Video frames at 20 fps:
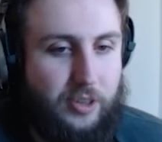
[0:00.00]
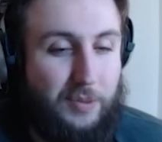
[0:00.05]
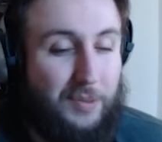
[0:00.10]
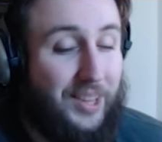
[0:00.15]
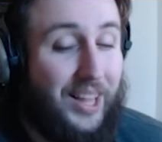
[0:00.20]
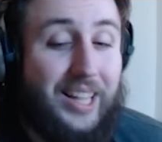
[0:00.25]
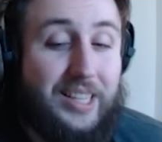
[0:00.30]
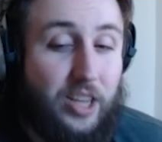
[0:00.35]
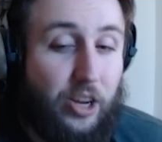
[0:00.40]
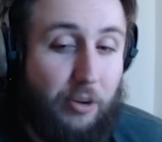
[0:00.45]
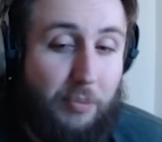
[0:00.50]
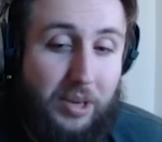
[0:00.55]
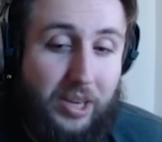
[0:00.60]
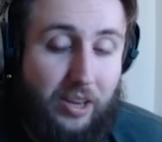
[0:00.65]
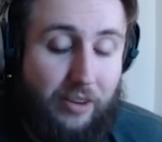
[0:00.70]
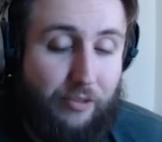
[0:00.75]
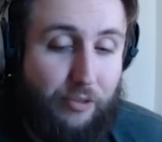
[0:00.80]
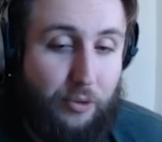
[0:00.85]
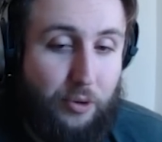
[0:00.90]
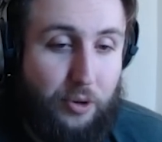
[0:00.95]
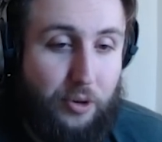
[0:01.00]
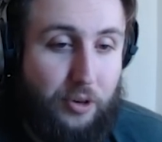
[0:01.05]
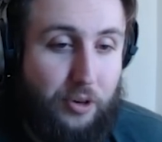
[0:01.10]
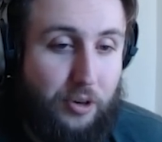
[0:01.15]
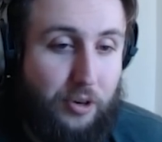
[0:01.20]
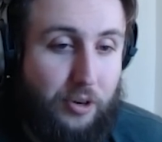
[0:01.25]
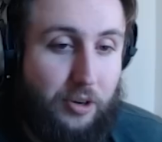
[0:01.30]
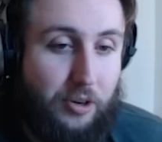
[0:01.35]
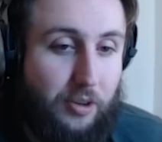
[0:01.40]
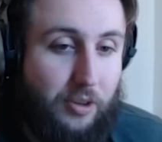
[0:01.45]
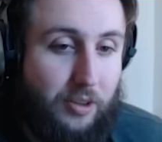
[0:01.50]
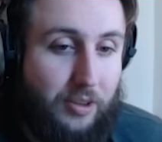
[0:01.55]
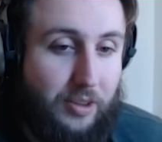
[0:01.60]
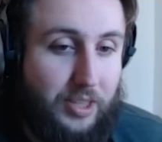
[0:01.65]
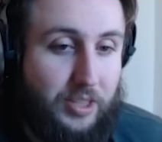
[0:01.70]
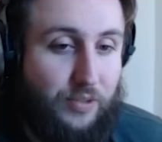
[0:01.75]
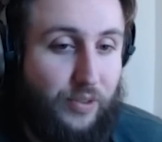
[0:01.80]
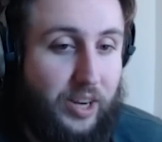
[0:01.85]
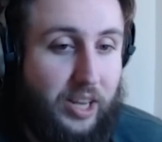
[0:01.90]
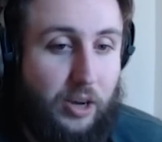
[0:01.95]
But that's gonna be it for
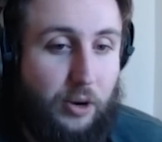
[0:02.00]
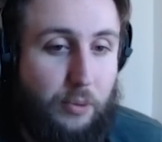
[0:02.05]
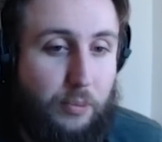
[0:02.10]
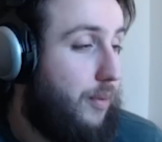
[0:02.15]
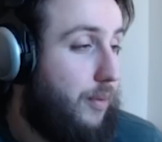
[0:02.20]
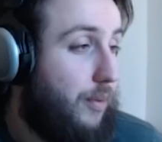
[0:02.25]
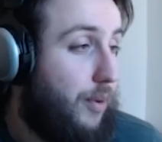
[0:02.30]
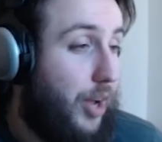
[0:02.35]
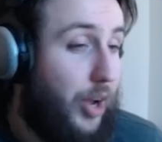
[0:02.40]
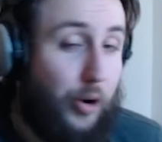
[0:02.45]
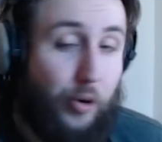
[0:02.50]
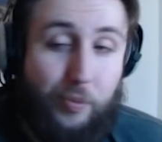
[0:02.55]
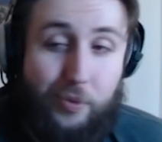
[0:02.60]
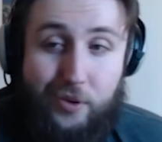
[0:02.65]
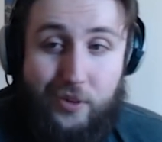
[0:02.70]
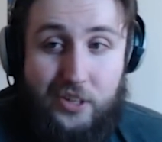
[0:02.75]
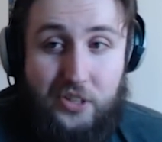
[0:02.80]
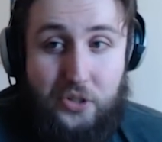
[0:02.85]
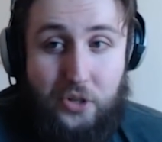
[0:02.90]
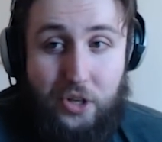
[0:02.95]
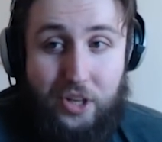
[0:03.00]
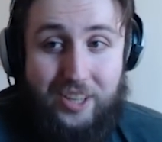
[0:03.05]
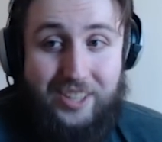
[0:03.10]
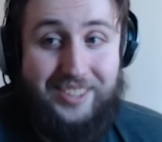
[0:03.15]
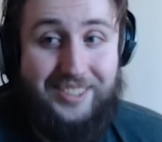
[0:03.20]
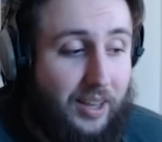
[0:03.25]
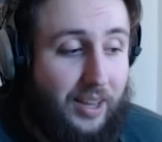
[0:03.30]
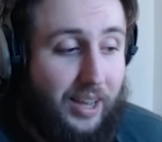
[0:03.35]
this video. I hope you enjoyed.